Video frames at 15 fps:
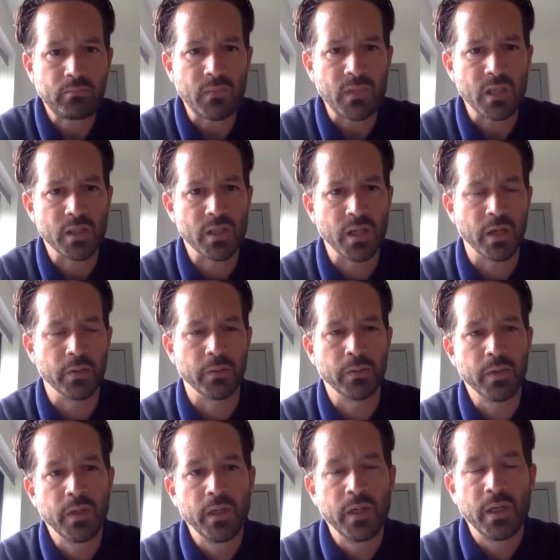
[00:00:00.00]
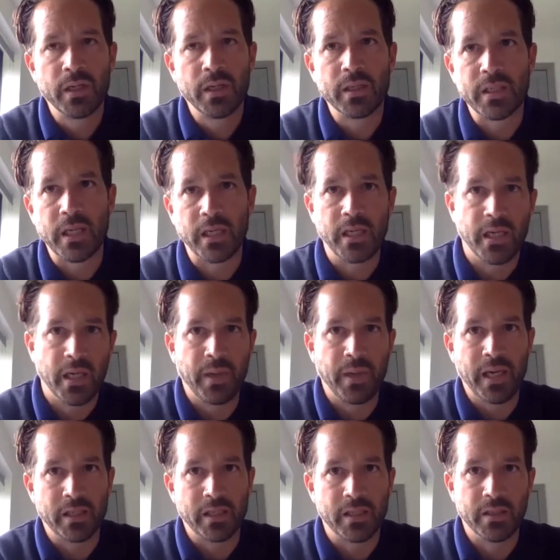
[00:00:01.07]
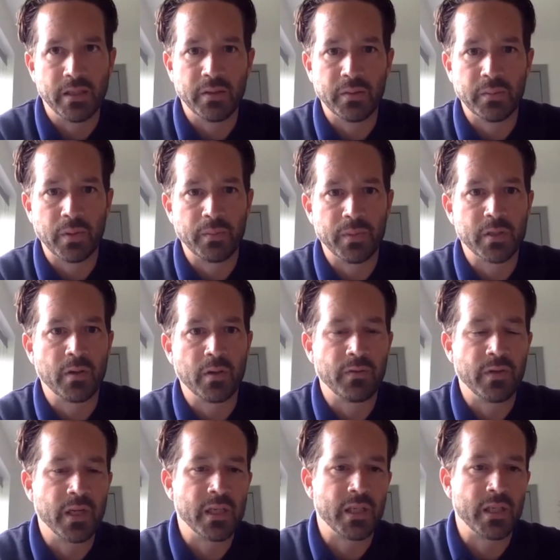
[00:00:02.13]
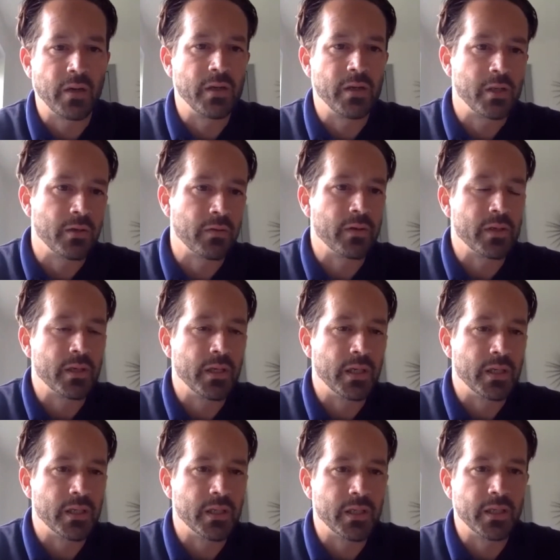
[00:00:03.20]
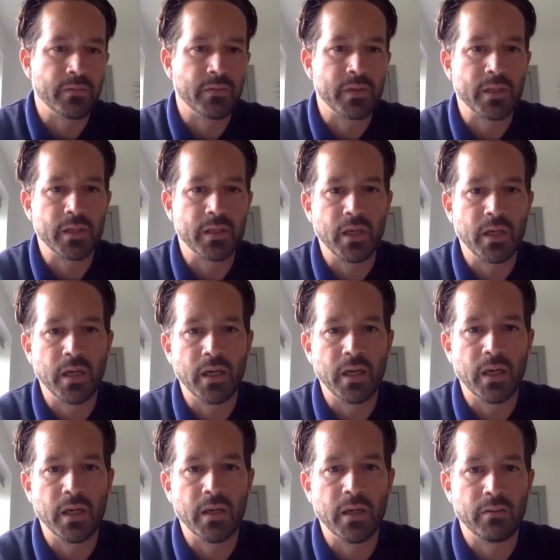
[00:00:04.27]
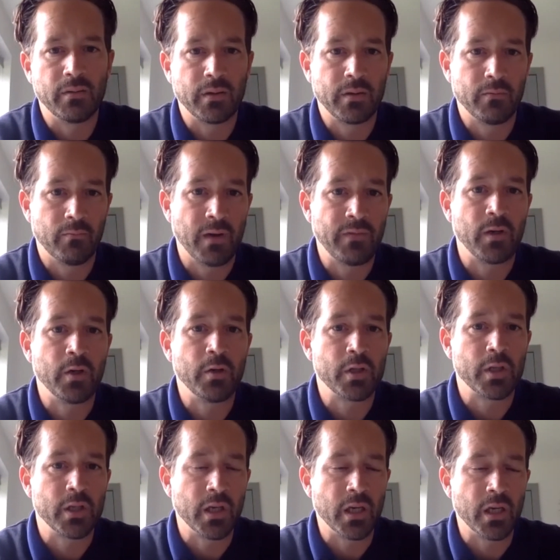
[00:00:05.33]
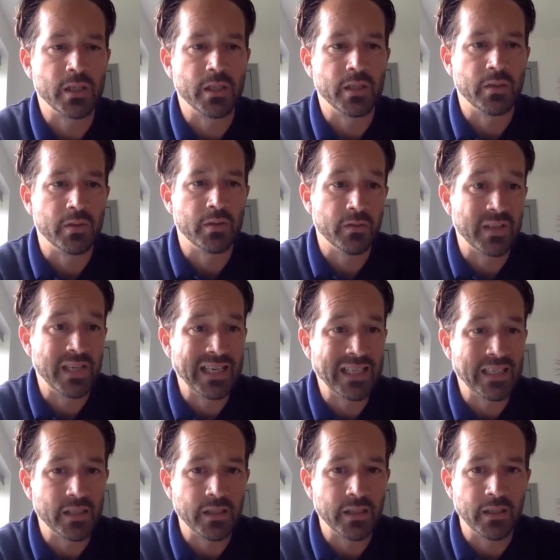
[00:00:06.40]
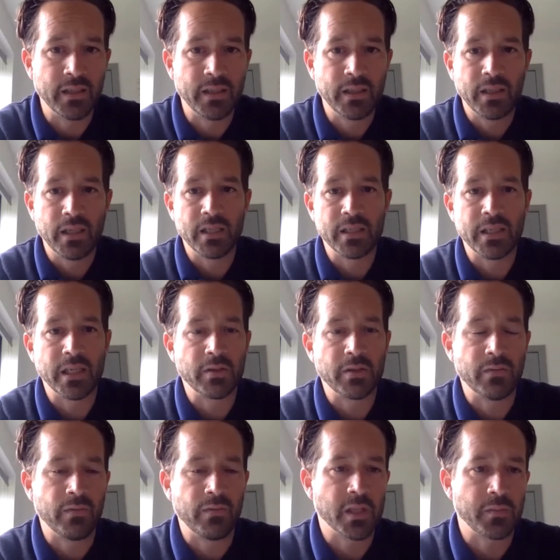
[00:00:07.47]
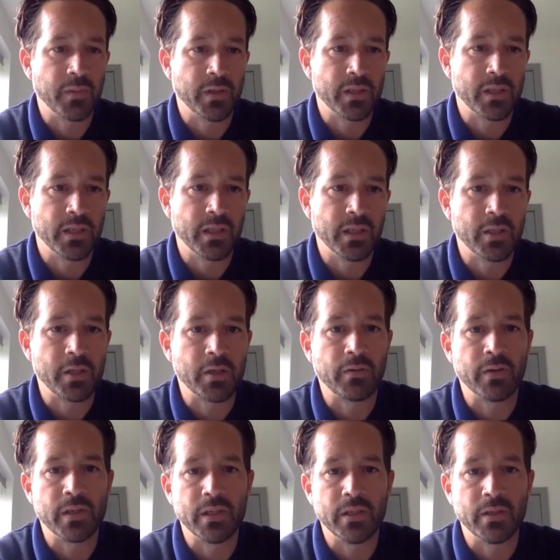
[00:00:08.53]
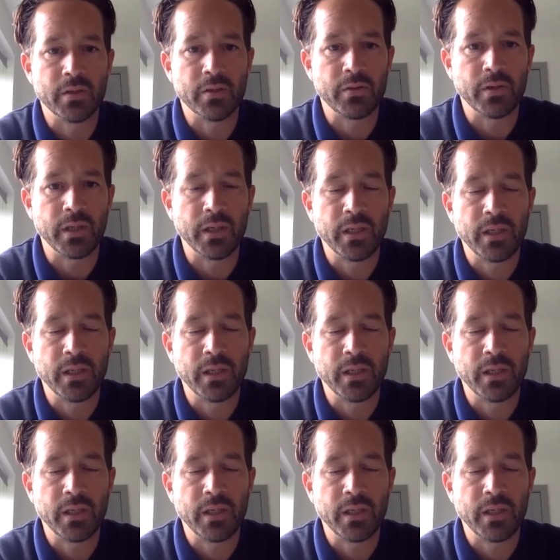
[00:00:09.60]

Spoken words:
So taking it back to probably 12 years ago, Insurance Initiatives revolutionized the use of data and data enrichment in the insurance industry.